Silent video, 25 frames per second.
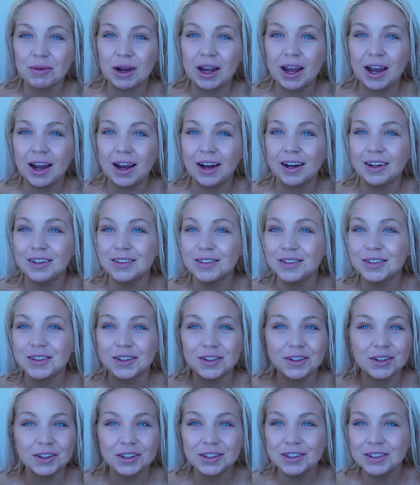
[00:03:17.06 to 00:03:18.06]
my hands. So
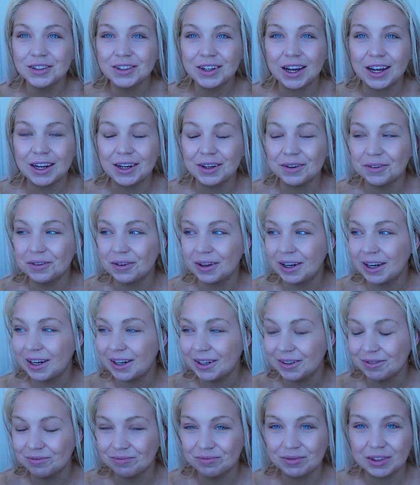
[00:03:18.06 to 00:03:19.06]
you can do it
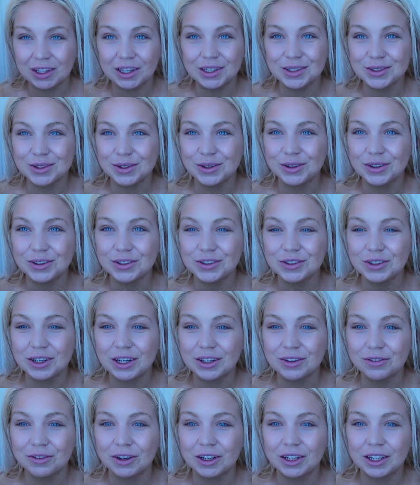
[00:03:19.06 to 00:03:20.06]
anyway, as long as you
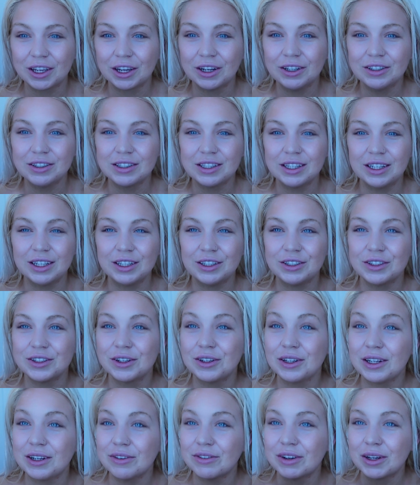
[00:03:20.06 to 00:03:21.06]
get the right coating and you
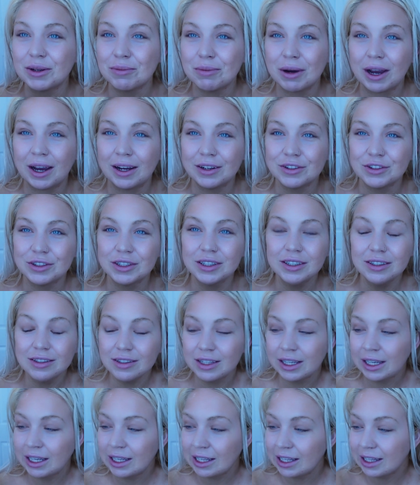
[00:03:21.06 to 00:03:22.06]
don't leave any patches,
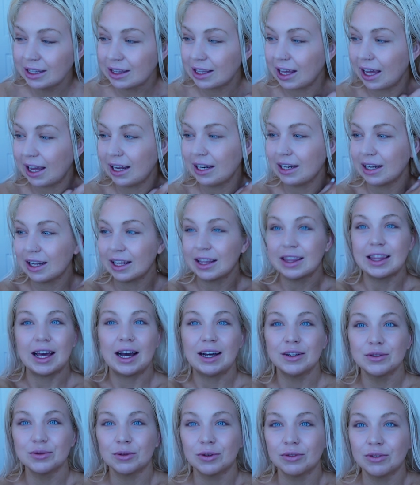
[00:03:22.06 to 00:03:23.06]
then
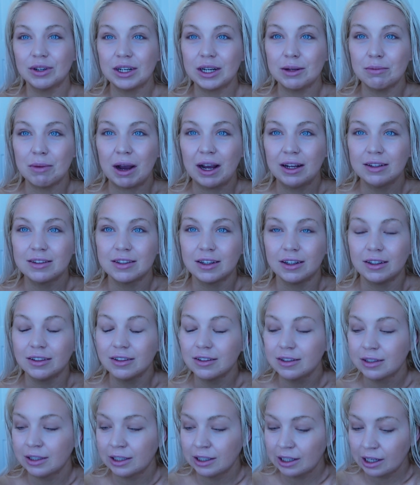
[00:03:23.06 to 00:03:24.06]
that's what really
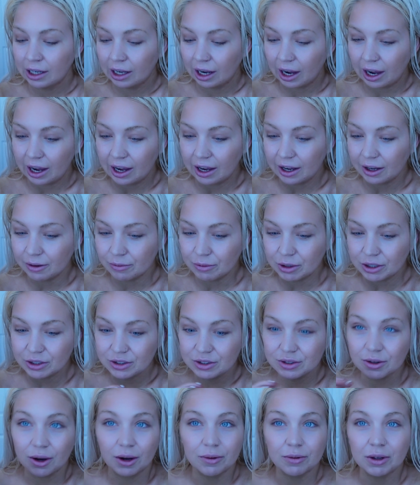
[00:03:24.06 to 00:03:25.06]
matters.
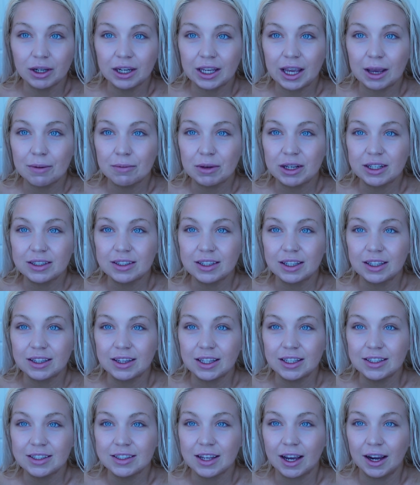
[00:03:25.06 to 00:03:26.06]
So I'm going to get mixing this